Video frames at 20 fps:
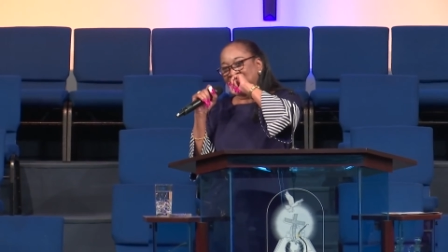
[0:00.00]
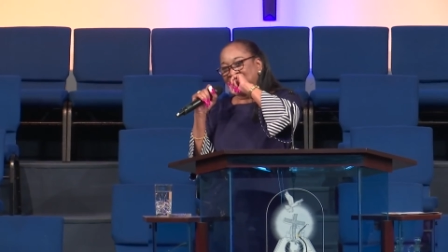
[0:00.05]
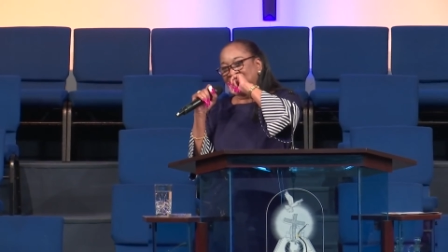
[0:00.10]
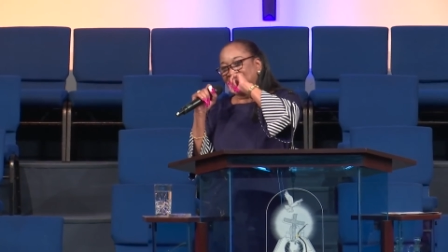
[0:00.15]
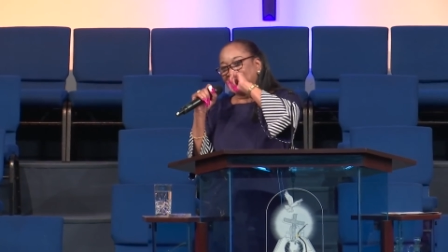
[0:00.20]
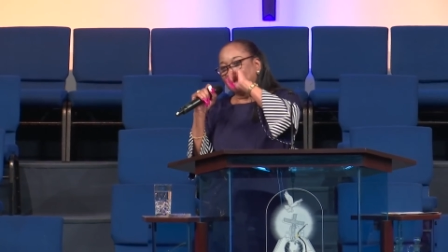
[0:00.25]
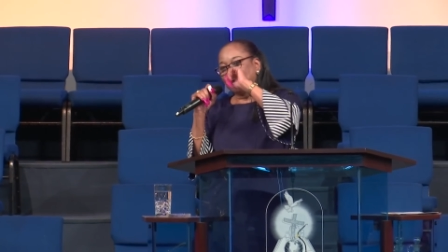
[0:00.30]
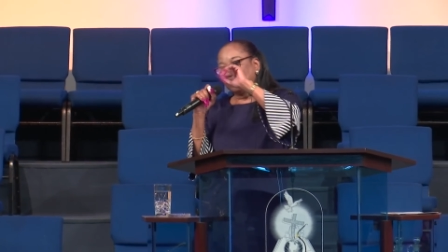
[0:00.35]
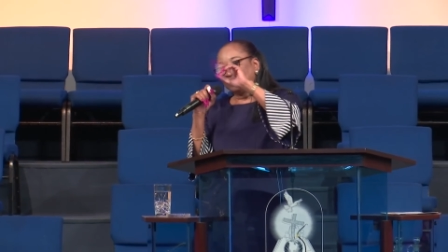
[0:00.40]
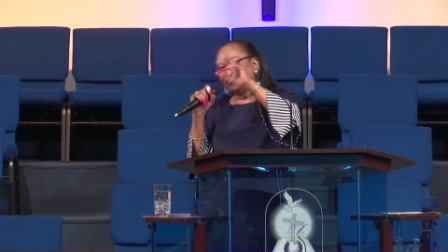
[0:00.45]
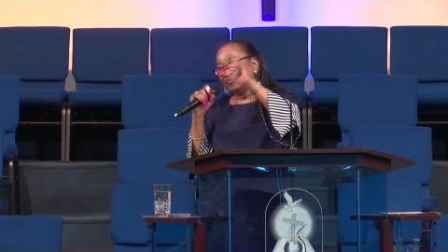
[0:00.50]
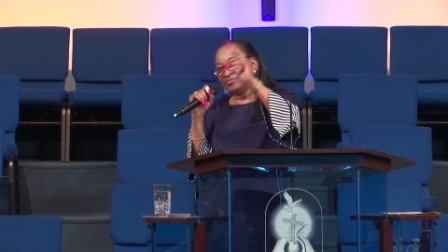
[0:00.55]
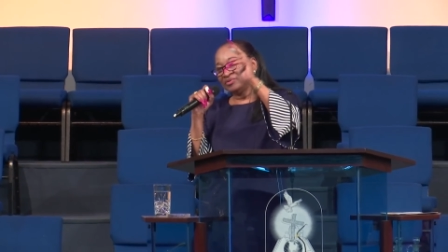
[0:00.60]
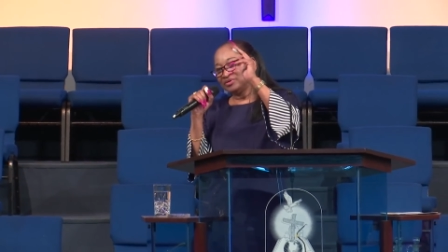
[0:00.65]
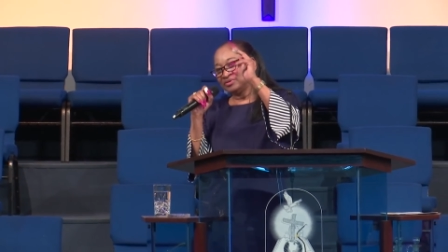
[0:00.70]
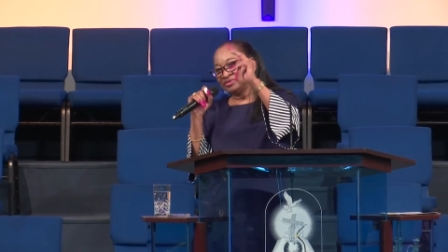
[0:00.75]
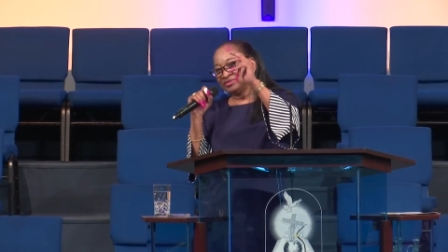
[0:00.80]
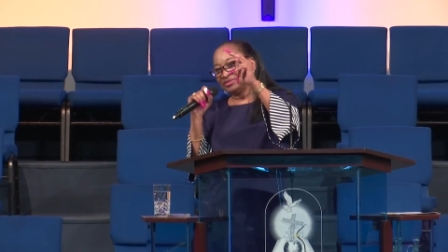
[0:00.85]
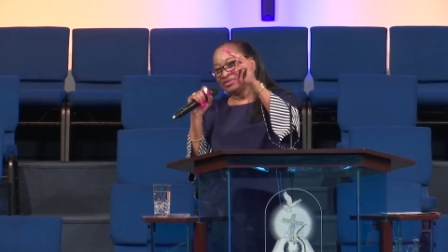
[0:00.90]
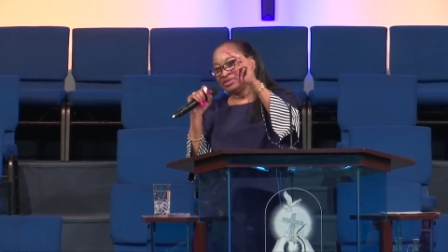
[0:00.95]
have
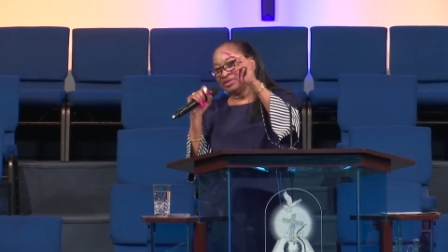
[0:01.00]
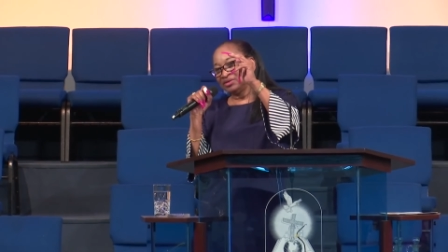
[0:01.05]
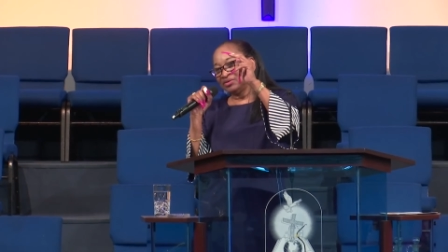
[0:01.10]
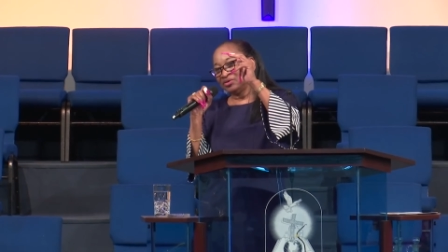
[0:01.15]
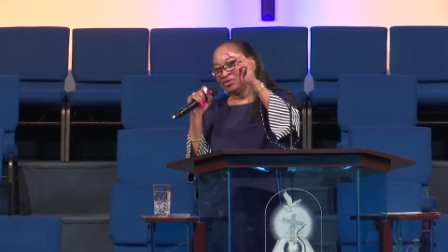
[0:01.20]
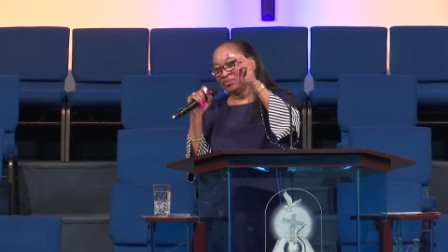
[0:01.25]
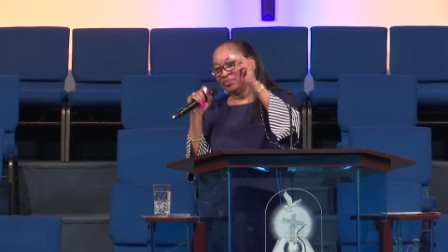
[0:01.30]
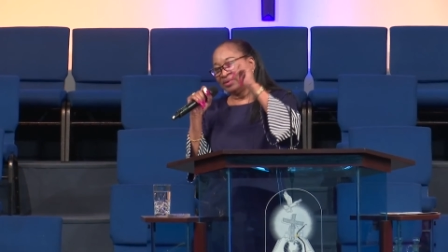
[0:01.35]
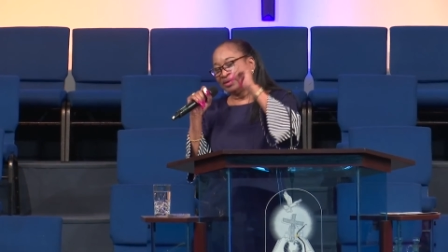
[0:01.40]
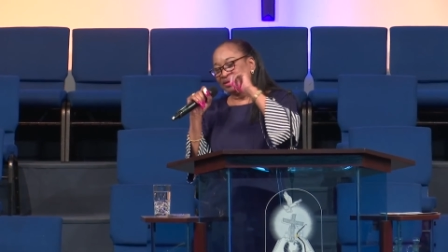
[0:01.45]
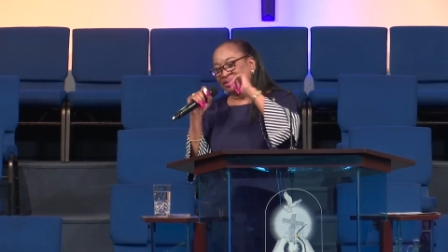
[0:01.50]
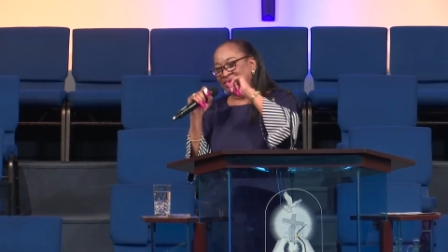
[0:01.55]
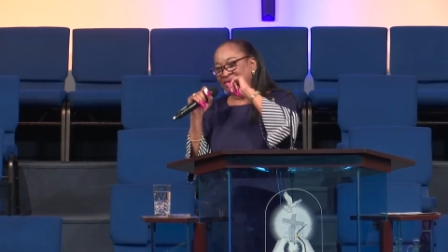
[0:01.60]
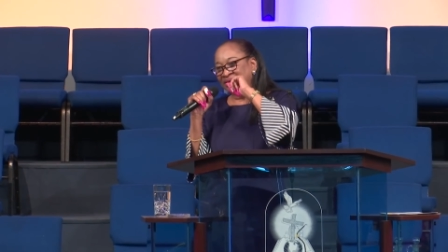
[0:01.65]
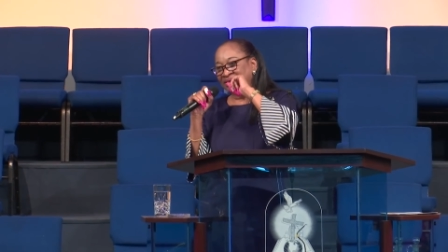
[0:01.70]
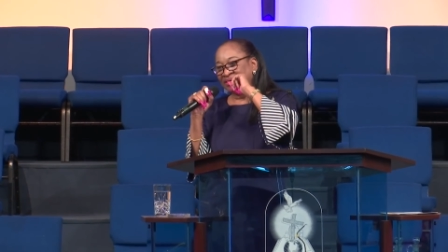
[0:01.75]
mercy on me.